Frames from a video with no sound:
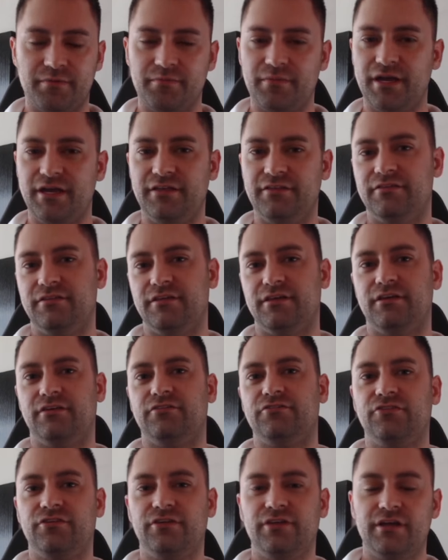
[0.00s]
main
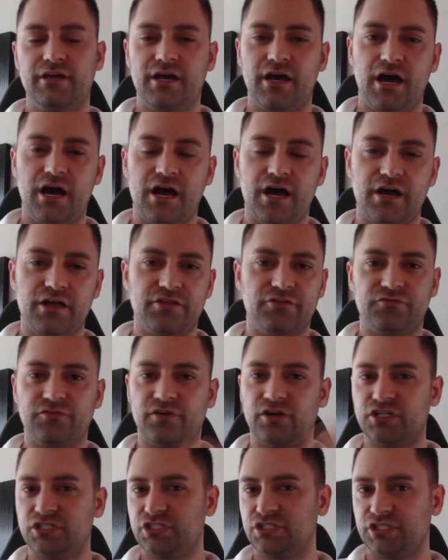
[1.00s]
things. Uh, the
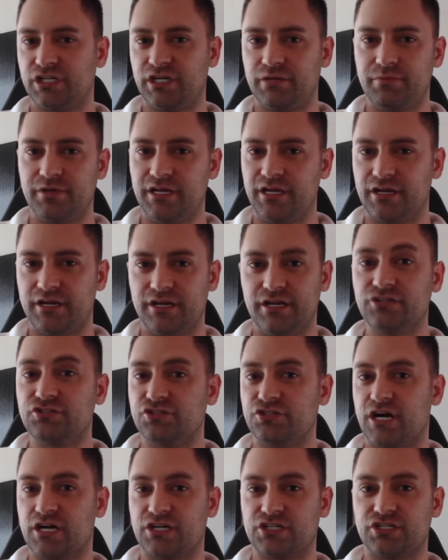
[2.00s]
first is going to be an
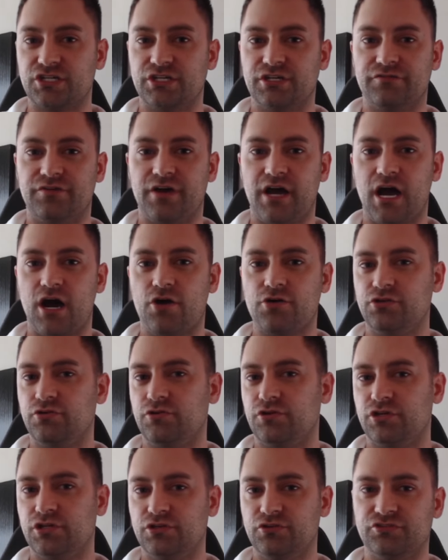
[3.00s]
introduction of how you
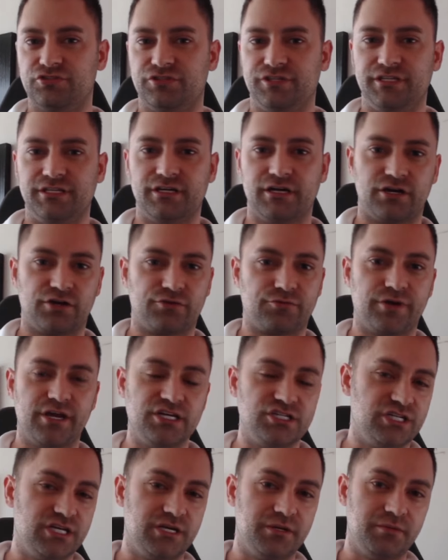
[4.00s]
can use the
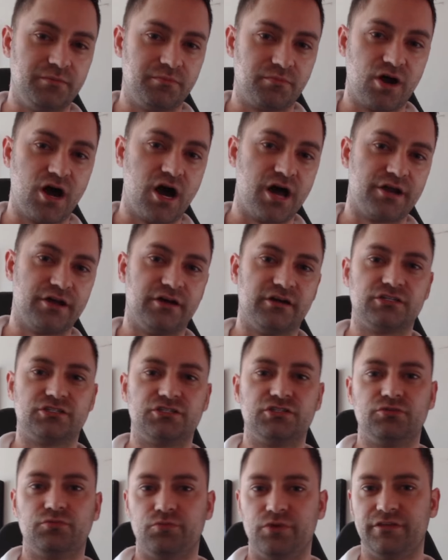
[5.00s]
uh,
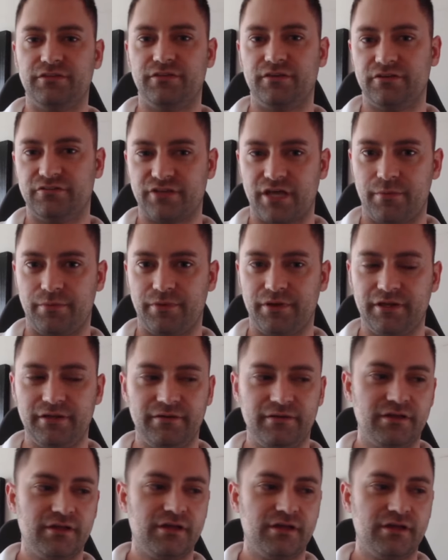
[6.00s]
product with Examity.